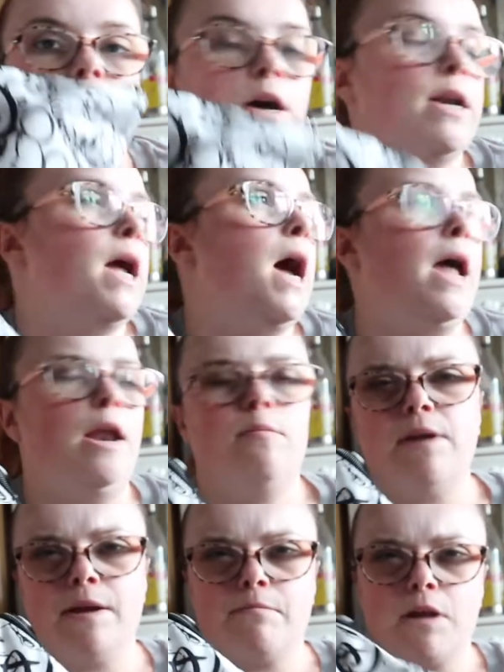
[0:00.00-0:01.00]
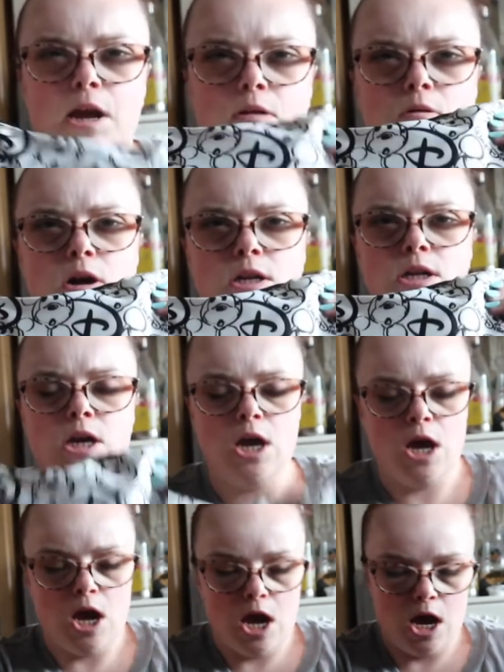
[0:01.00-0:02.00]
and a plain black one.
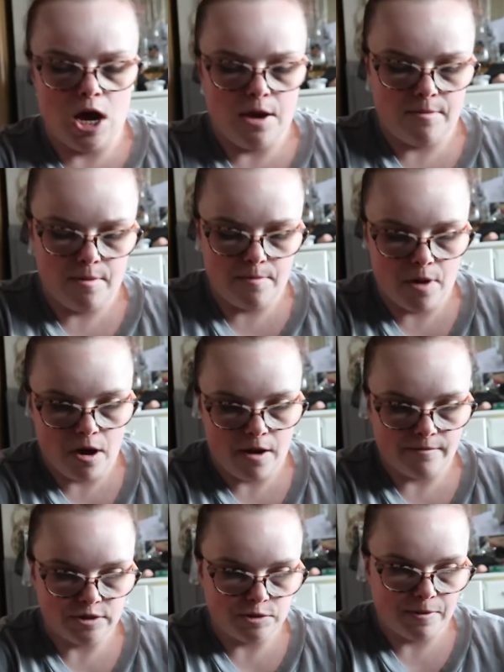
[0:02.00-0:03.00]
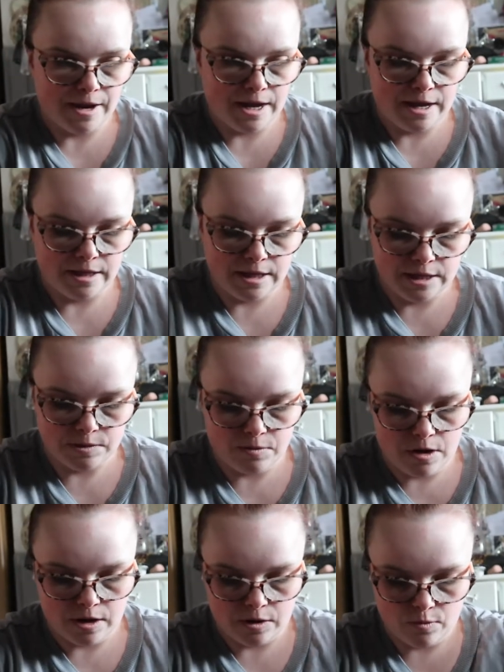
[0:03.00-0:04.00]
But I'm just packing this
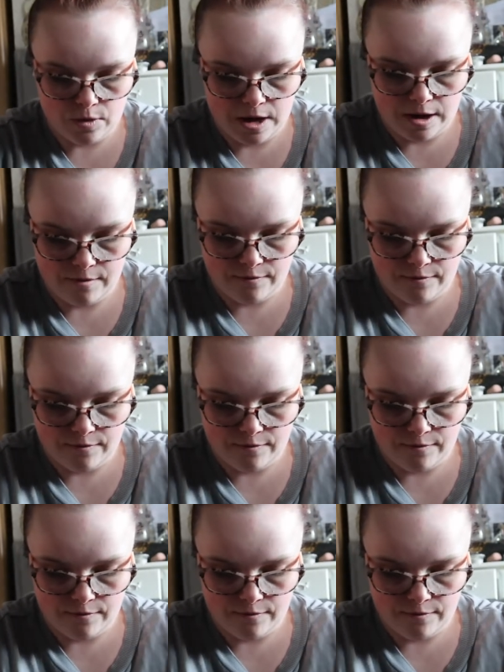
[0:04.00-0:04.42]
one with